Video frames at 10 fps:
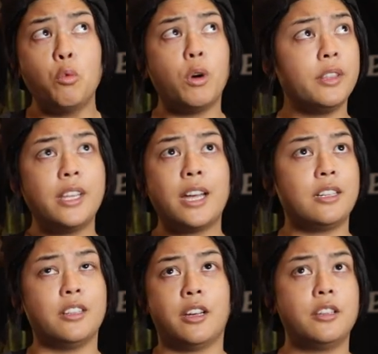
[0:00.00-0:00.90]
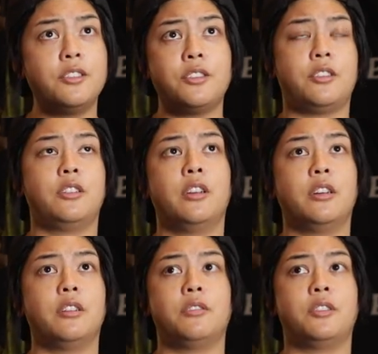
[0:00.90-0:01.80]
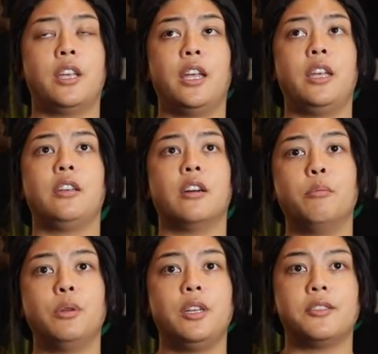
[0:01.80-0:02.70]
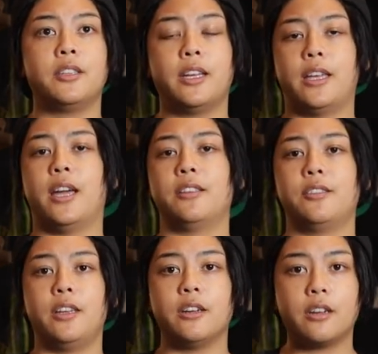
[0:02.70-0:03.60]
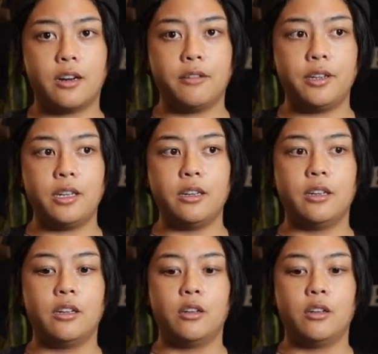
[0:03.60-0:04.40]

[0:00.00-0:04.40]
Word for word: what that does to, say, companies like Hassea Coffee,